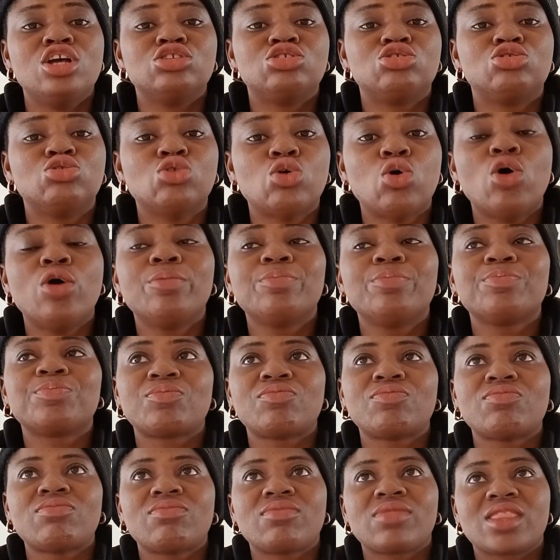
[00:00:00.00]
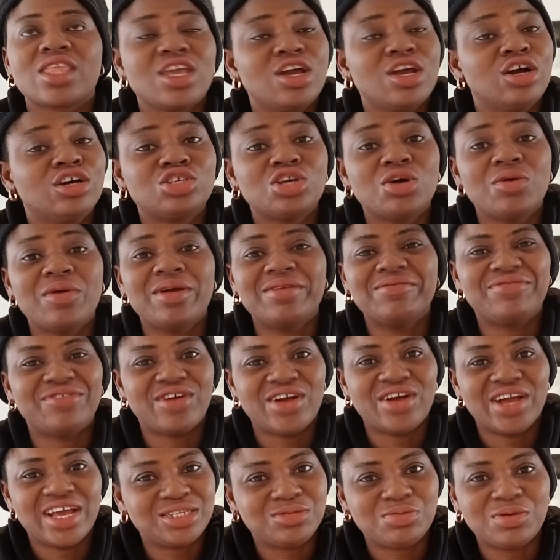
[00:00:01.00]
So he also went
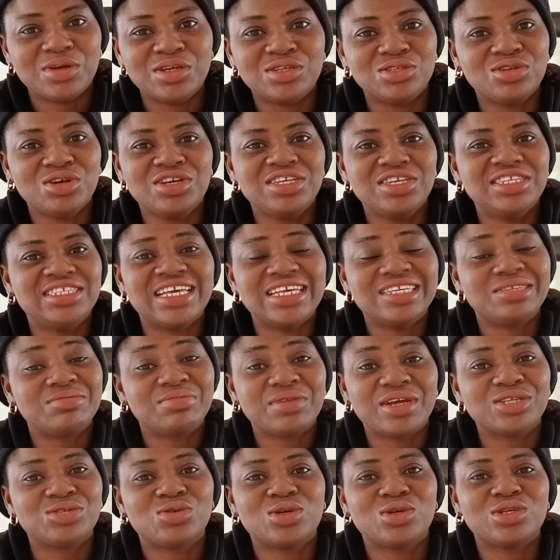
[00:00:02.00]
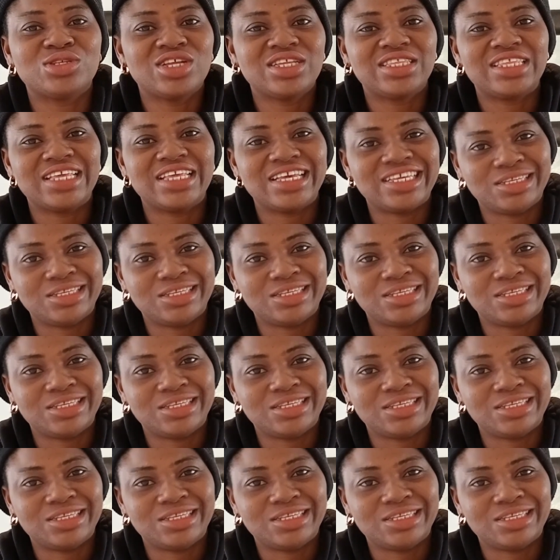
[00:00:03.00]
for express, though his express was not